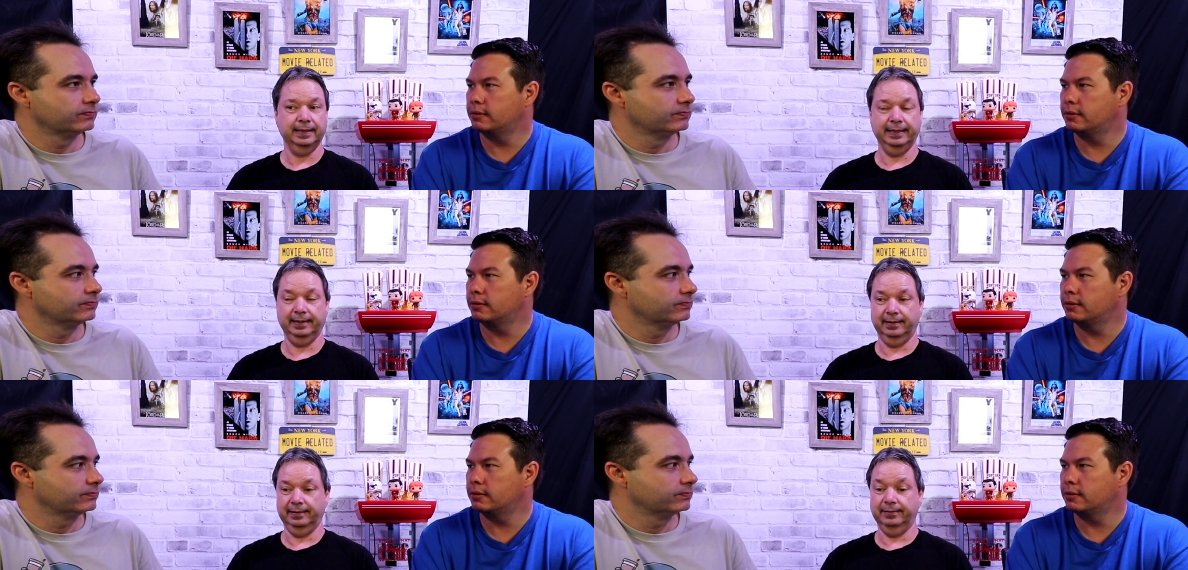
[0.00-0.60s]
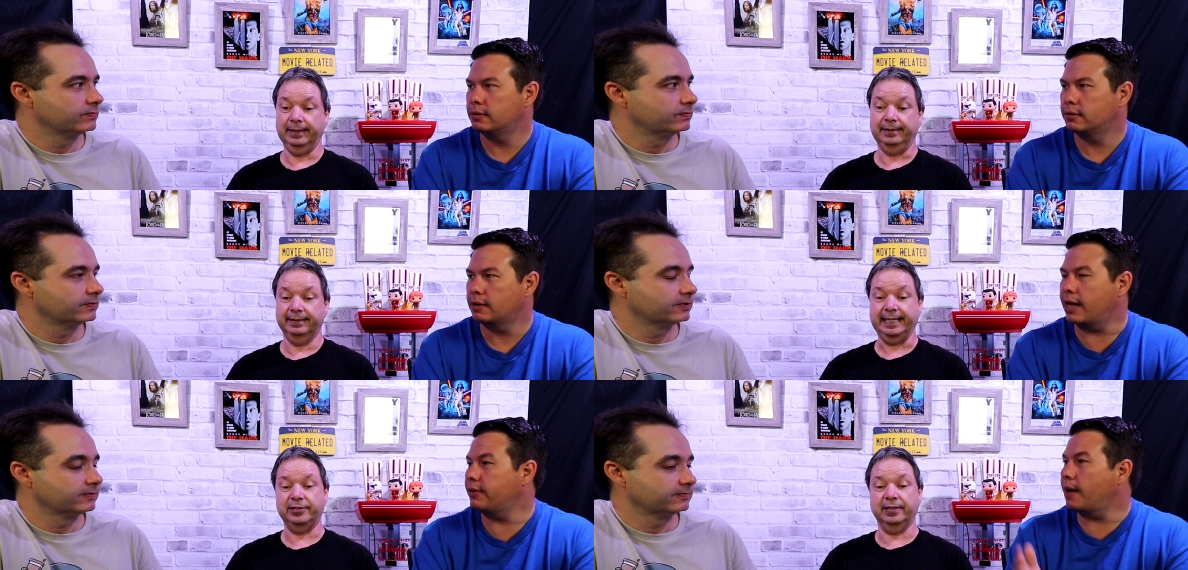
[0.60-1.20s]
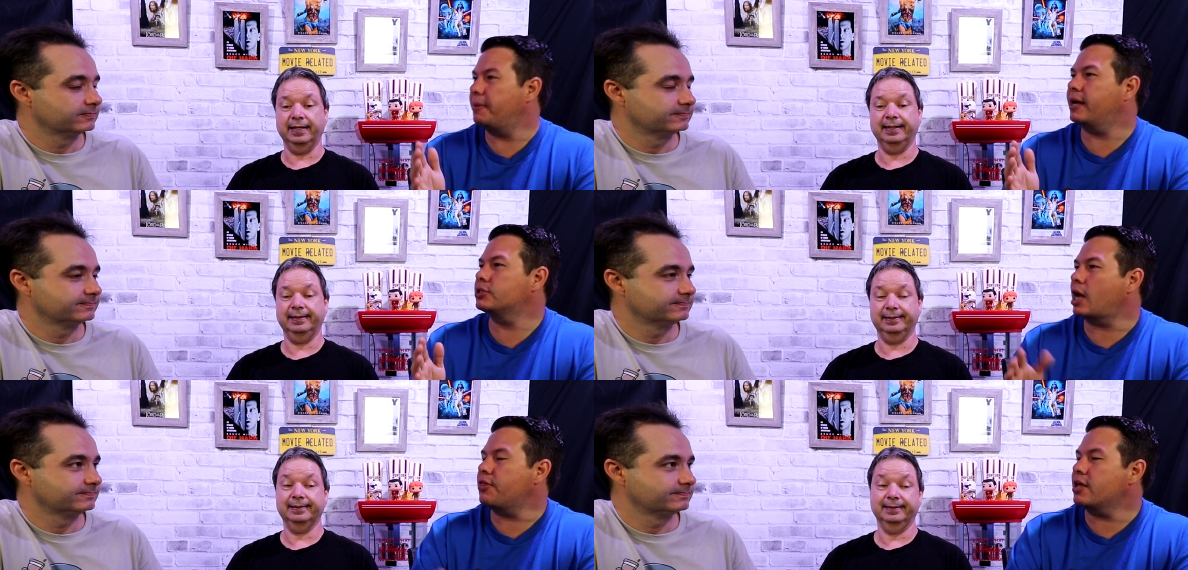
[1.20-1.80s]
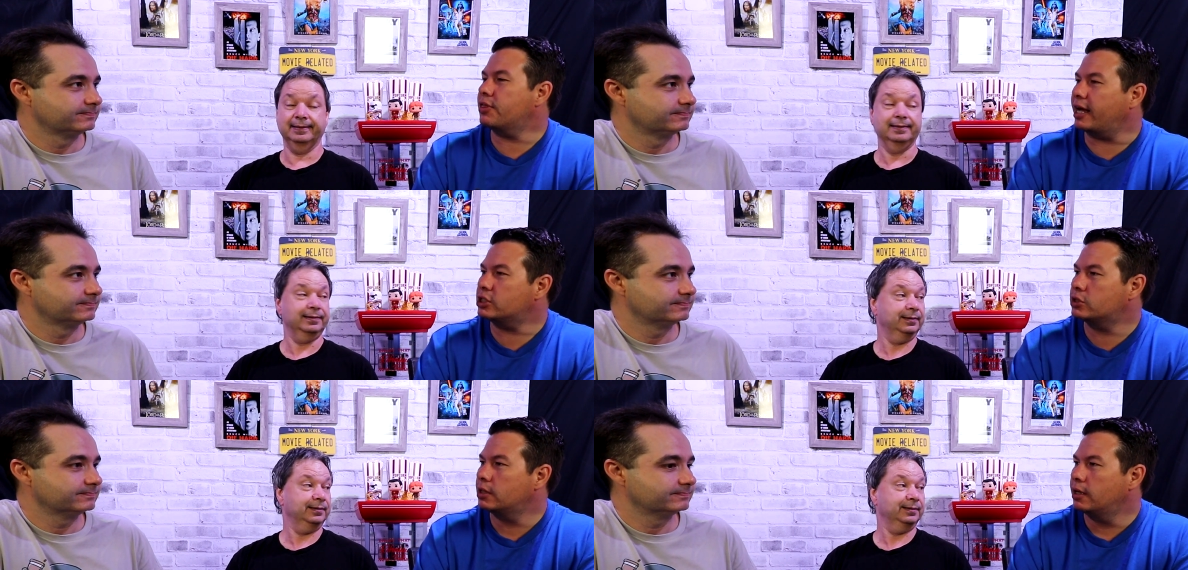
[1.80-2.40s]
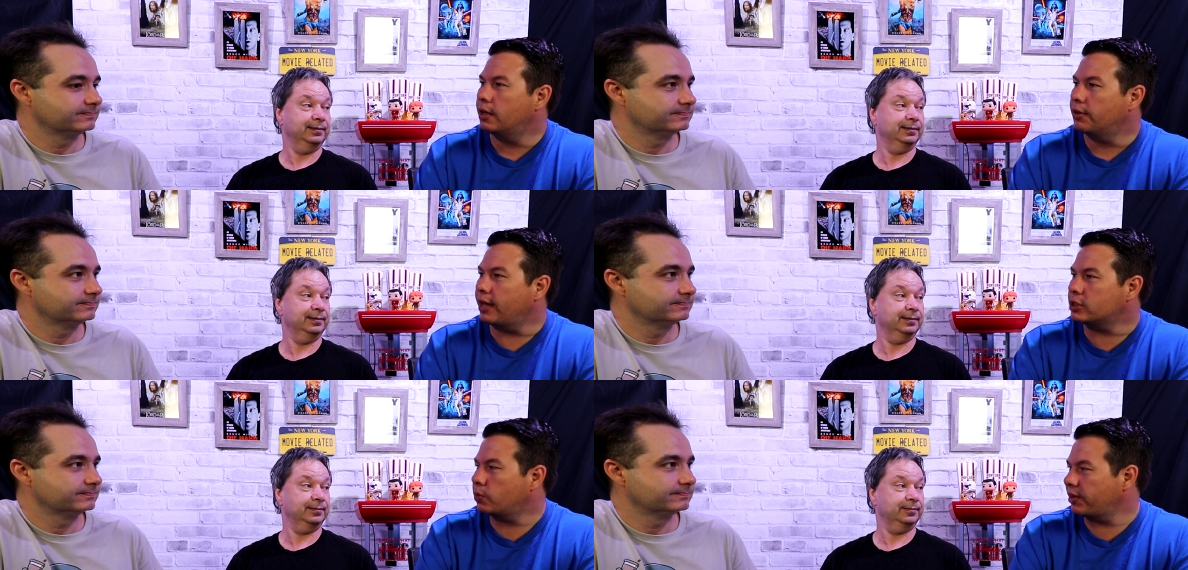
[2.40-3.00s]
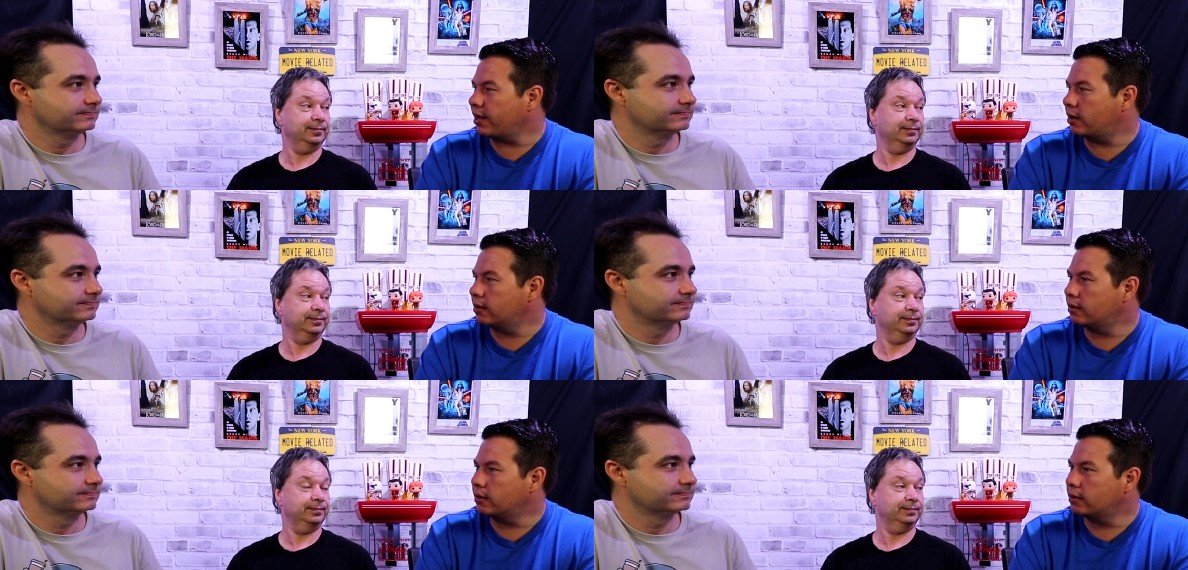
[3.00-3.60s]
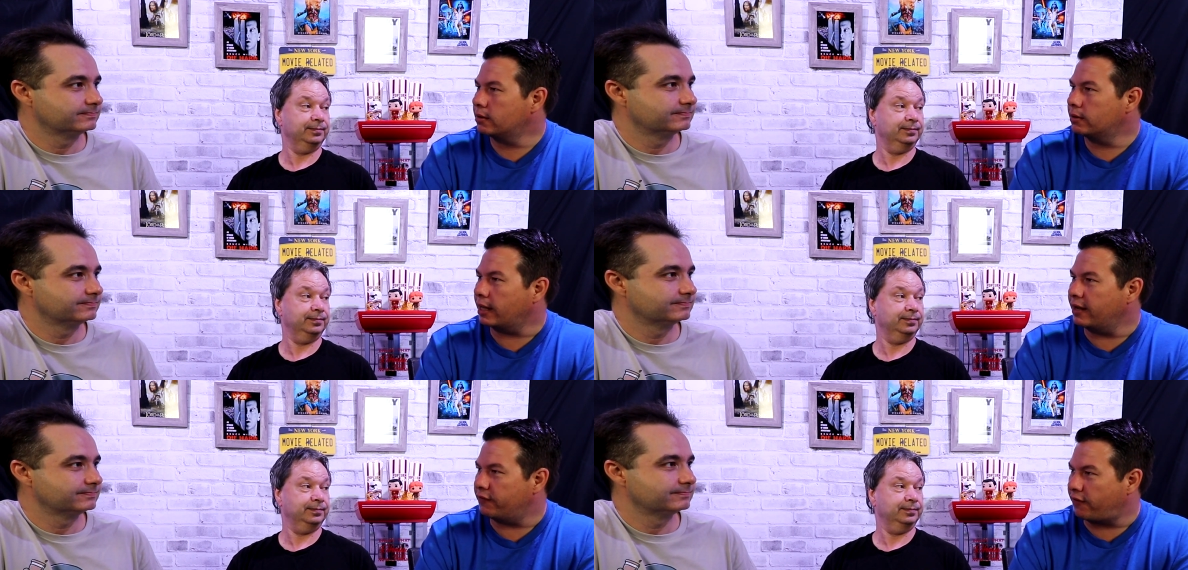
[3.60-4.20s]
Speaker 1: Yeah. Well, and, because I think that's that's where they they hit